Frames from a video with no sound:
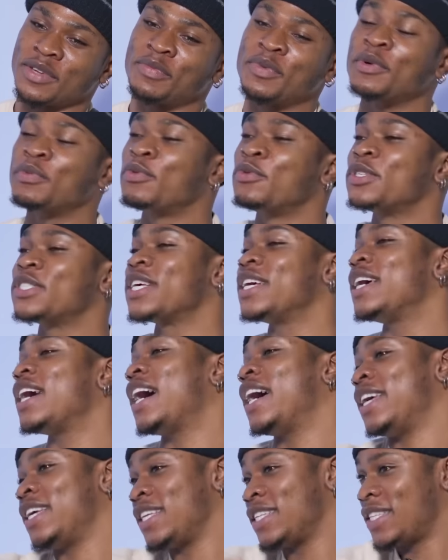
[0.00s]
People say
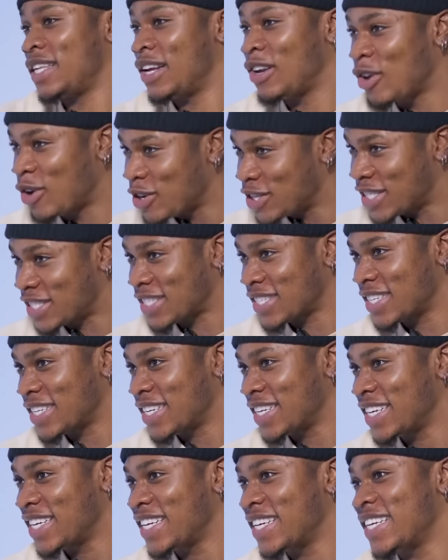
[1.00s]
I eat a lot
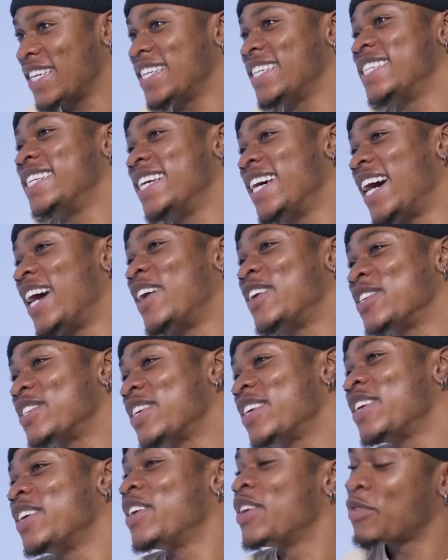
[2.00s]
in the house.
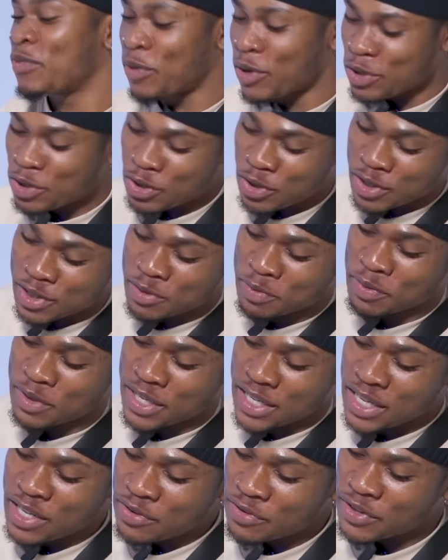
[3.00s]
But trust me,
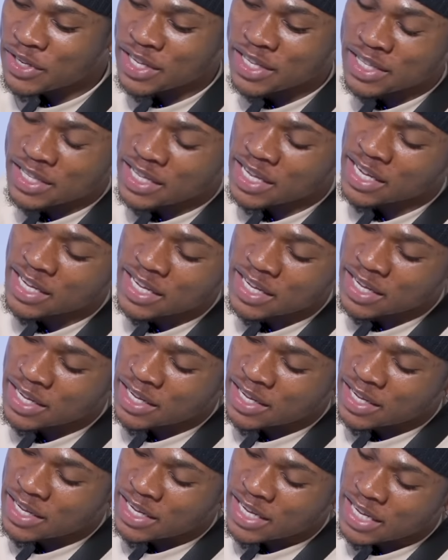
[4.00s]
if
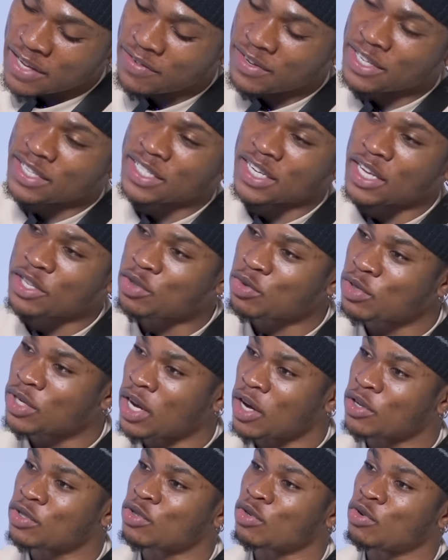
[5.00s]
they settle
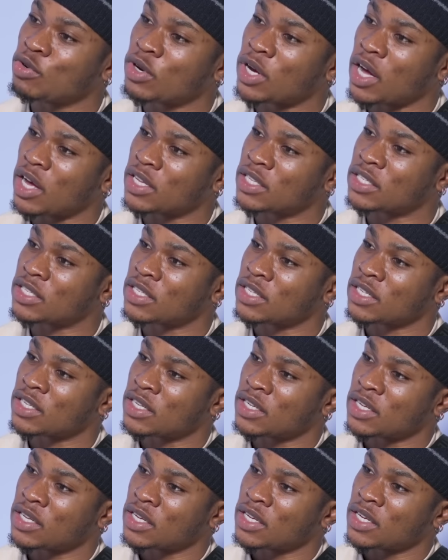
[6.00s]
down to look at
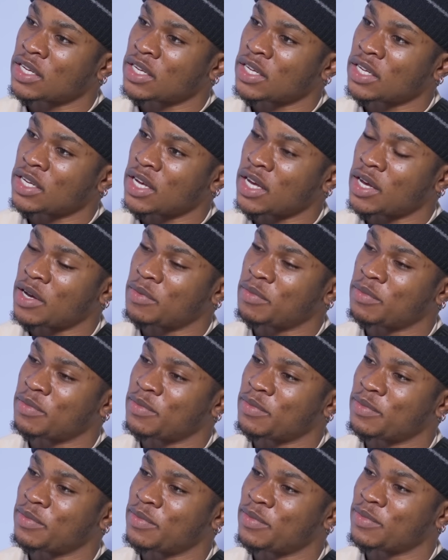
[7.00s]

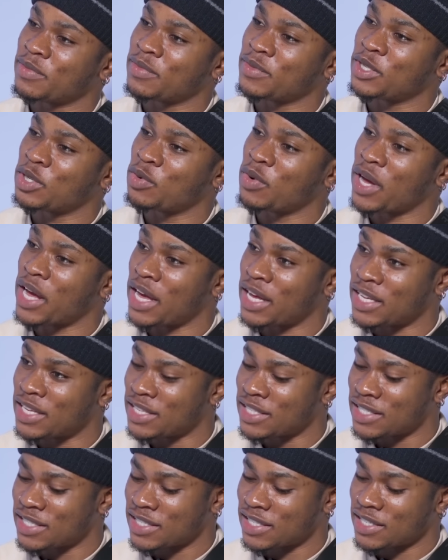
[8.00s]
the way I
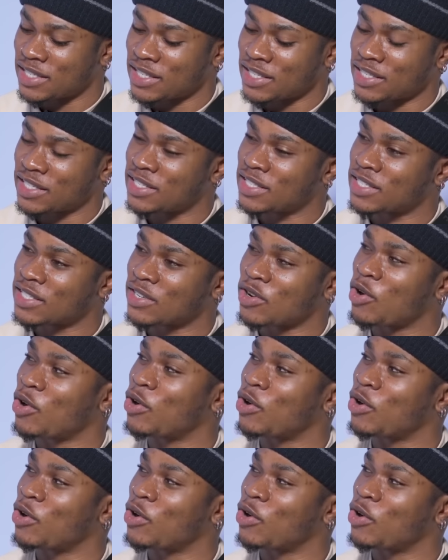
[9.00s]
eat, it's